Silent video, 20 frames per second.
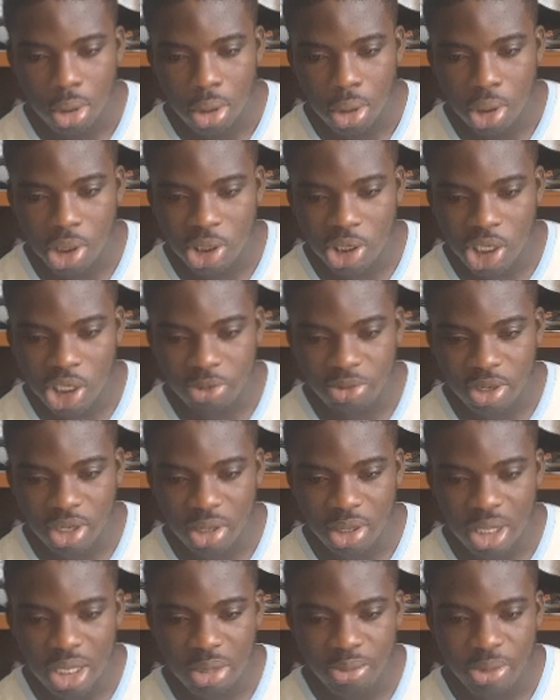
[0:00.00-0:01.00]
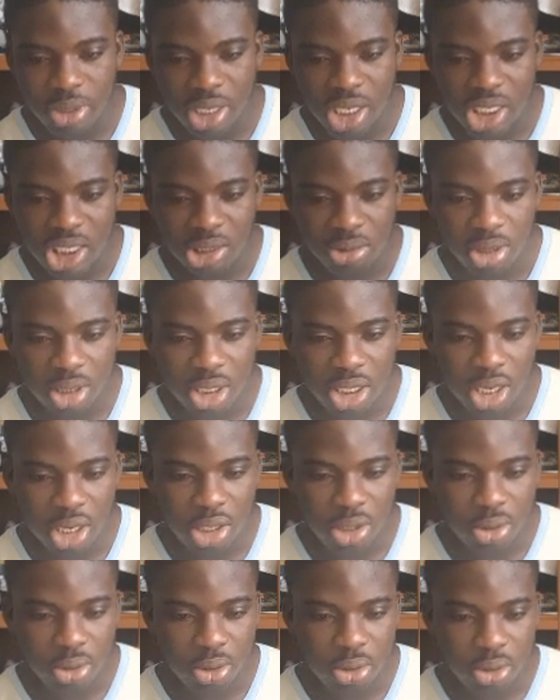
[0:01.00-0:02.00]
This aspect. Let me explain
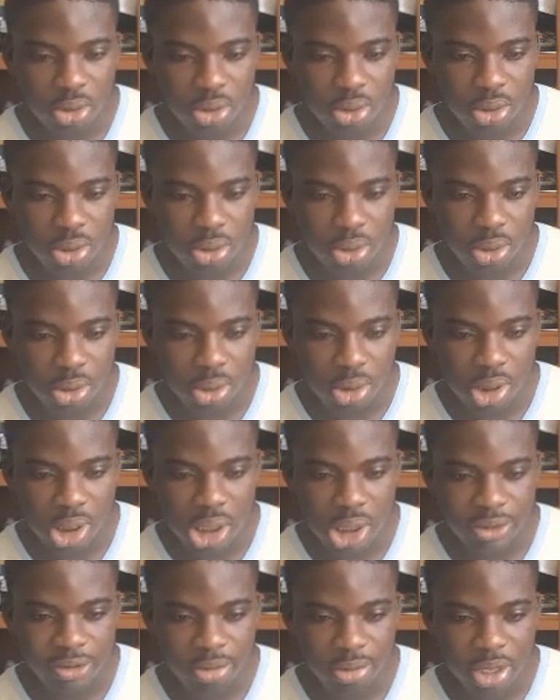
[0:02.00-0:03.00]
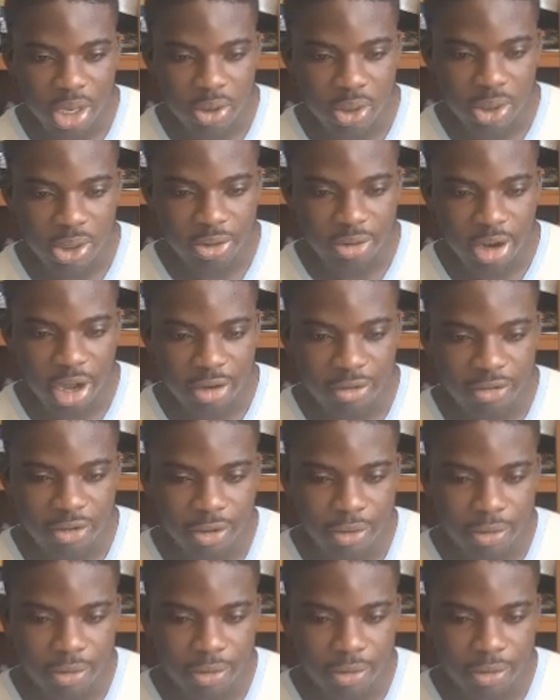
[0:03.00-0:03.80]
how this formula was derived.